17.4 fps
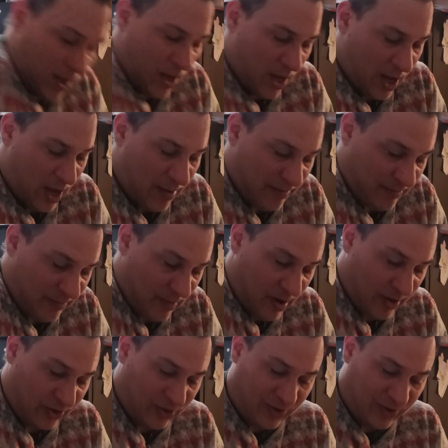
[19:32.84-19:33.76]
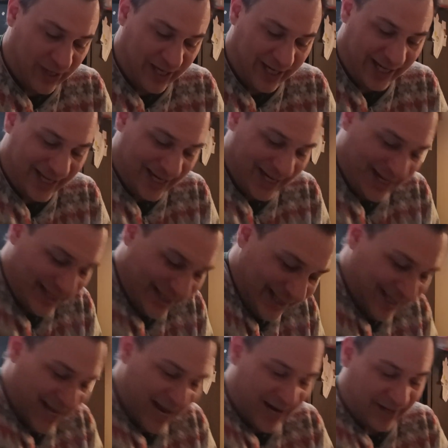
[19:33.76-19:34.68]
I'm also kneading it
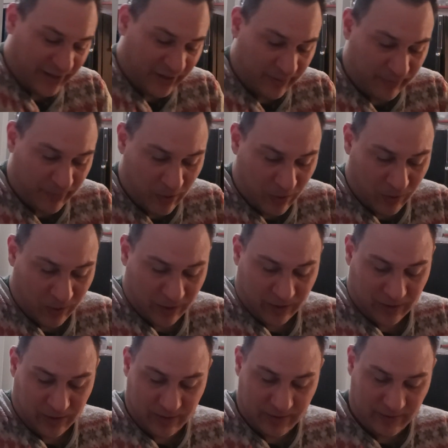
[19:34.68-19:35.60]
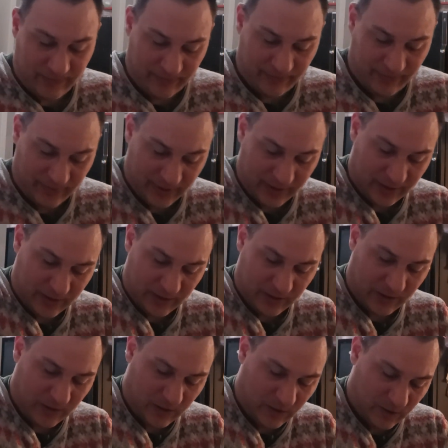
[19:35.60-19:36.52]
inside the bowl.
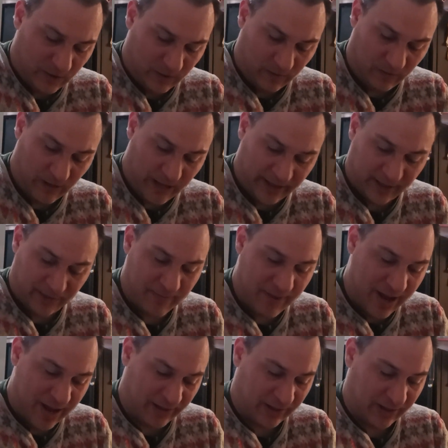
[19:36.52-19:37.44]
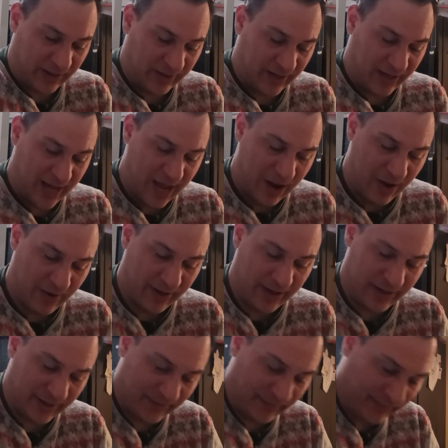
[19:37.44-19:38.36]
Less mess on the
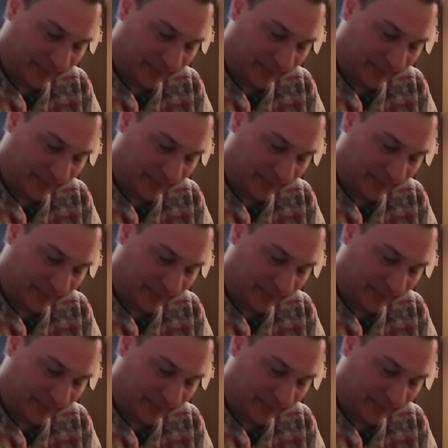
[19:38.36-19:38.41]
counter.